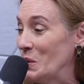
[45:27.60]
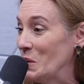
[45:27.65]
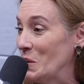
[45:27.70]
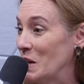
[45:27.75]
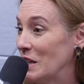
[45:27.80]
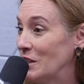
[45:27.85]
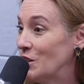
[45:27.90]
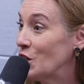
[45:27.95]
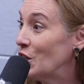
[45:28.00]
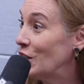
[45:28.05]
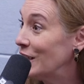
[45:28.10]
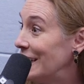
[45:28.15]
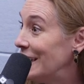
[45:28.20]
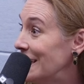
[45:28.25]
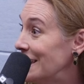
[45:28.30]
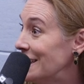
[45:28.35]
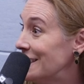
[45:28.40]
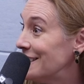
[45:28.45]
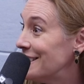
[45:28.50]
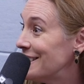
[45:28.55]
or
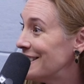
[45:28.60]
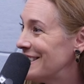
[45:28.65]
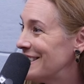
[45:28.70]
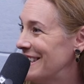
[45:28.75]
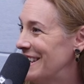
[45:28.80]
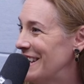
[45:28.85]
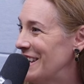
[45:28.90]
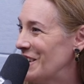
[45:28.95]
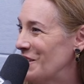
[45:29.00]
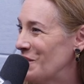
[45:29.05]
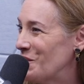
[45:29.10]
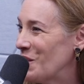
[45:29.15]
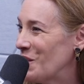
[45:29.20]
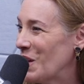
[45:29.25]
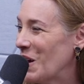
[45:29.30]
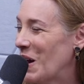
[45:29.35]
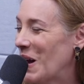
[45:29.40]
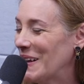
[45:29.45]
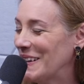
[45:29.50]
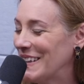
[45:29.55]
turkeys you know, for
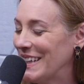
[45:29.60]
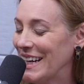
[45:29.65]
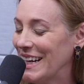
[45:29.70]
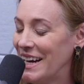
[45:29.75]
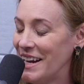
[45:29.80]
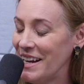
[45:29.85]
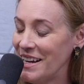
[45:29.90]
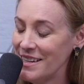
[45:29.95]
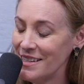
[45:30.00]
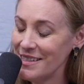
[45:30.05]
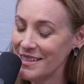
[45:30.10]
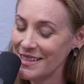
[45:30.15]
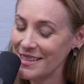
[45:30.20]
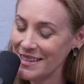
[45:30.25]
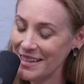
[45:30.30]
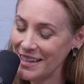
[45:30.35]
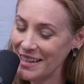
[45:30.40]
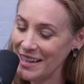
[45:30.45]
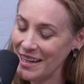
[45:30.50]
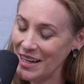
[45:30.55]
the holidays
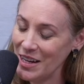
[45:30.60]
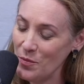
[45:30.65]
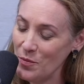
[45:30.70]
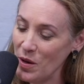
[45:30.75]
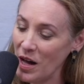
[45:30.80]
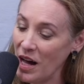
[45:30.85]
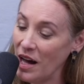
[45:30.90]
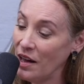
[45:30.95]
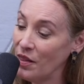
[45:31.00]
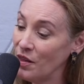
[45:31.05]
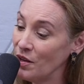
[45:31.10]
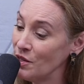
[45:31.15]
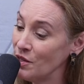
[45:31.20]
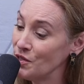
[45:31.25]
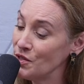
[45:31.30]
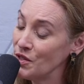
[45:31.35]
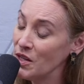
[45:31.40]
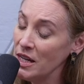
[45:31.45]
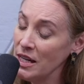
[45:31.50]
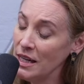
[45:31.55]
um,
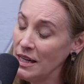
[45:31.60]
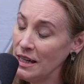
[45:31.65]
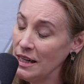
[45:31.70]
others